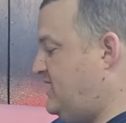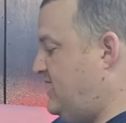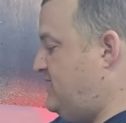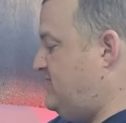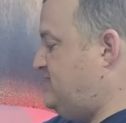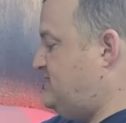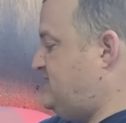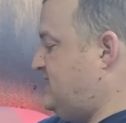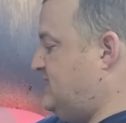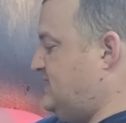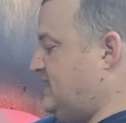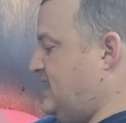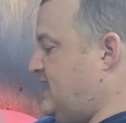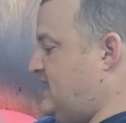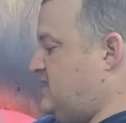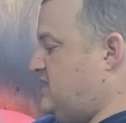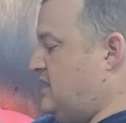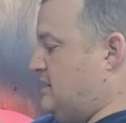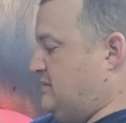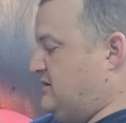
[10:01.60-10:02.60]
how you set
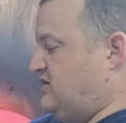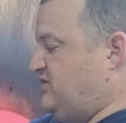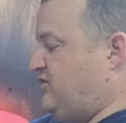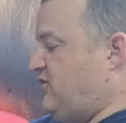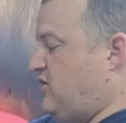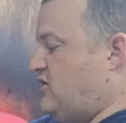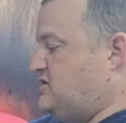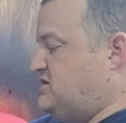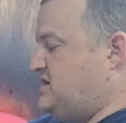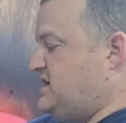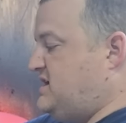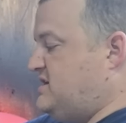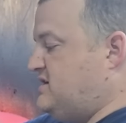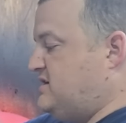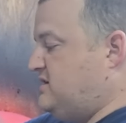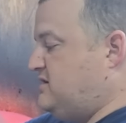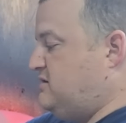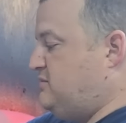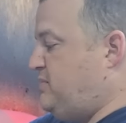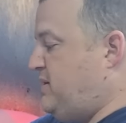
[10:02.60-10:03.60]
that up as far as getting a
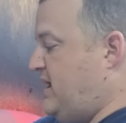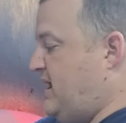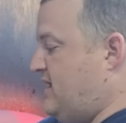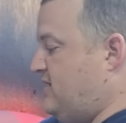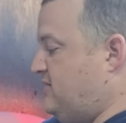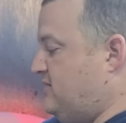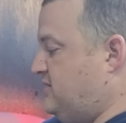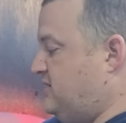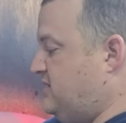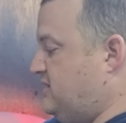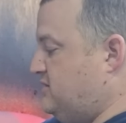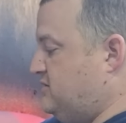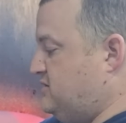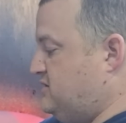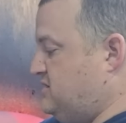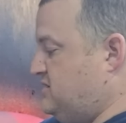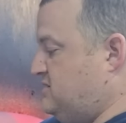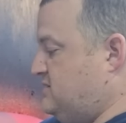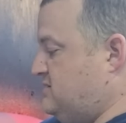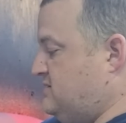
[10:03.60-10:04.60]
good pattern
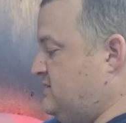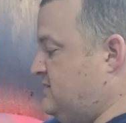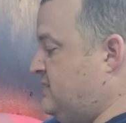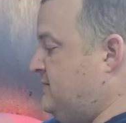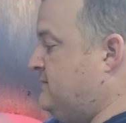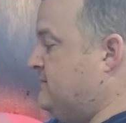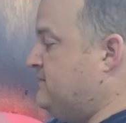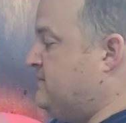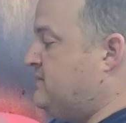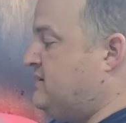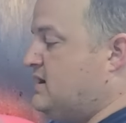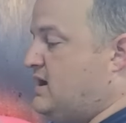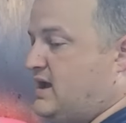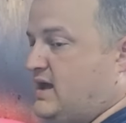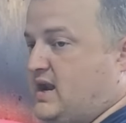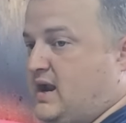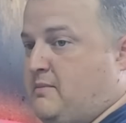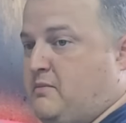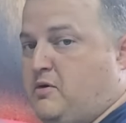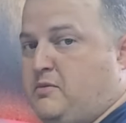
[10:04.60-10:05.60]
goes.
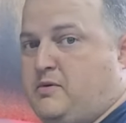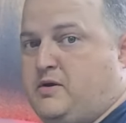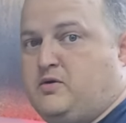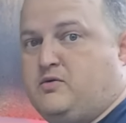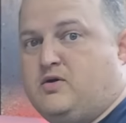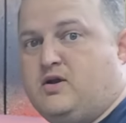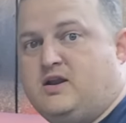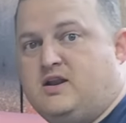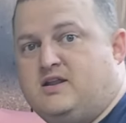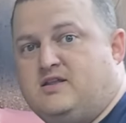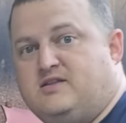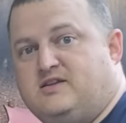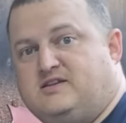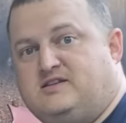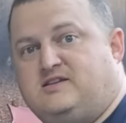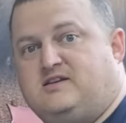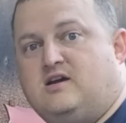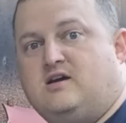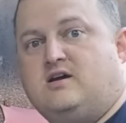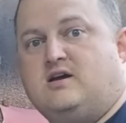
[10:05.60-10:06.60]
And I'm going to be running
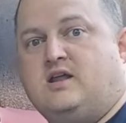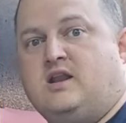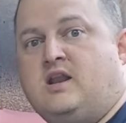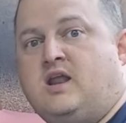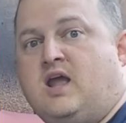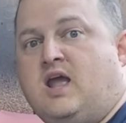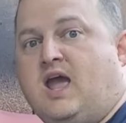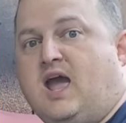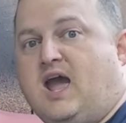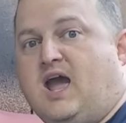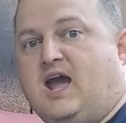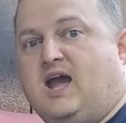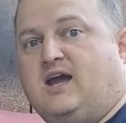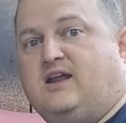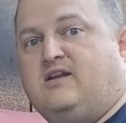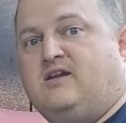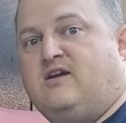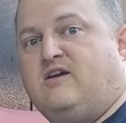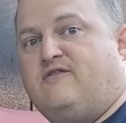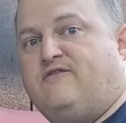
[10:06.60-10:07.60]
this gun
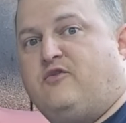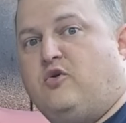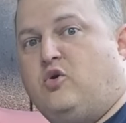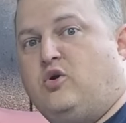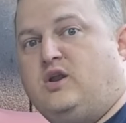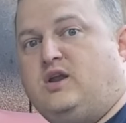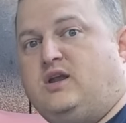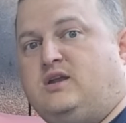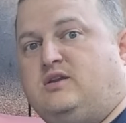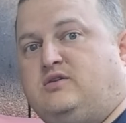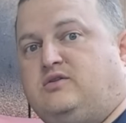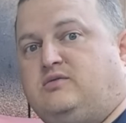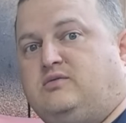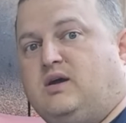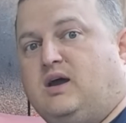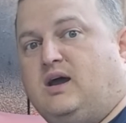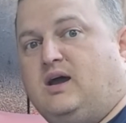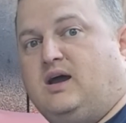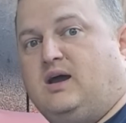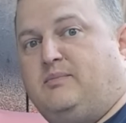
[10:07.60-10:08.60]
at 40
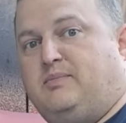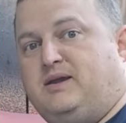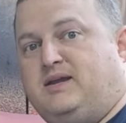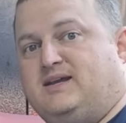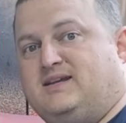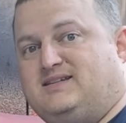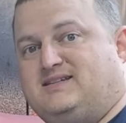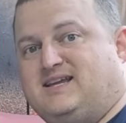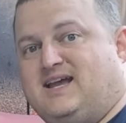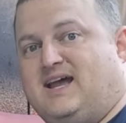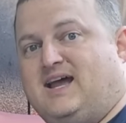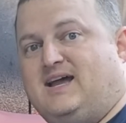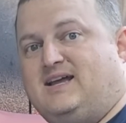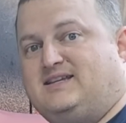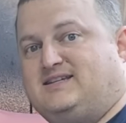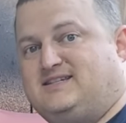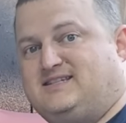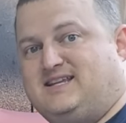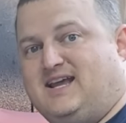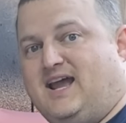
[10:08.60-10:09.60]
PSI
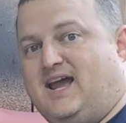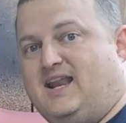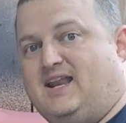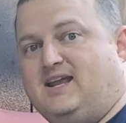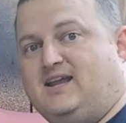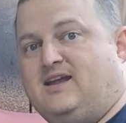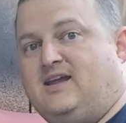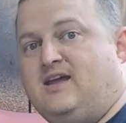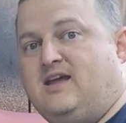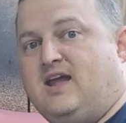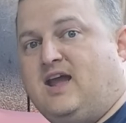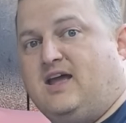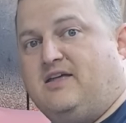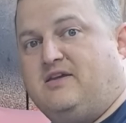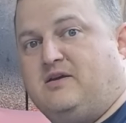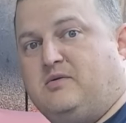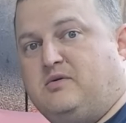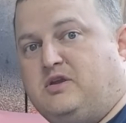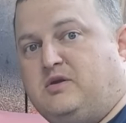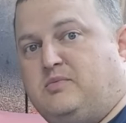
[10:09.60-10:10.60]
static, and
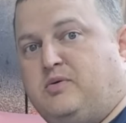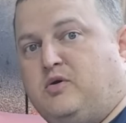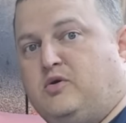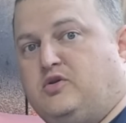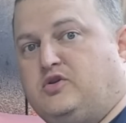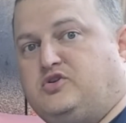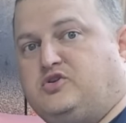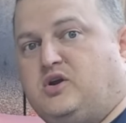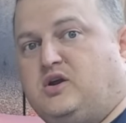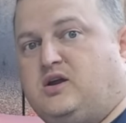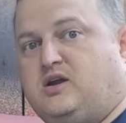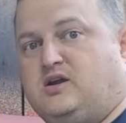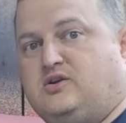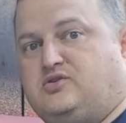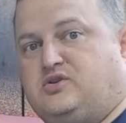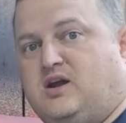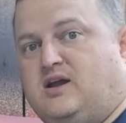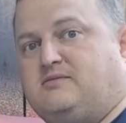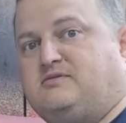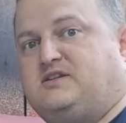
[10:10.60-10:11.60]
then when you pull the trigger it
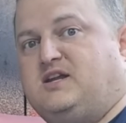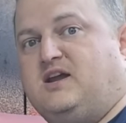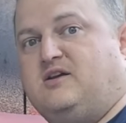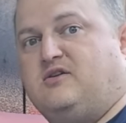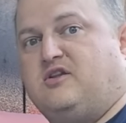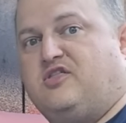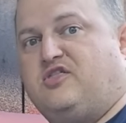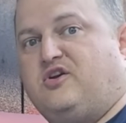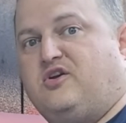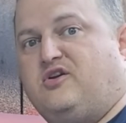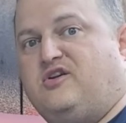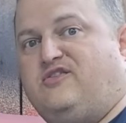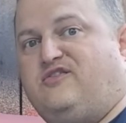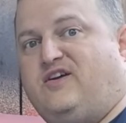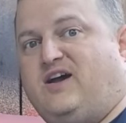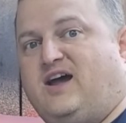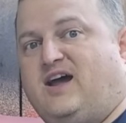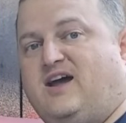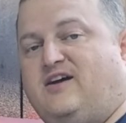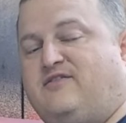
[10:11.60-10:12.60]
drops down to
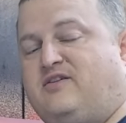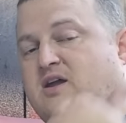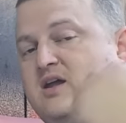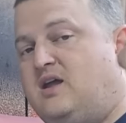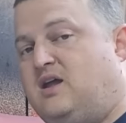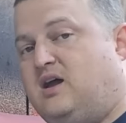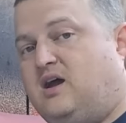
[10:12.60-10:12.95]
35.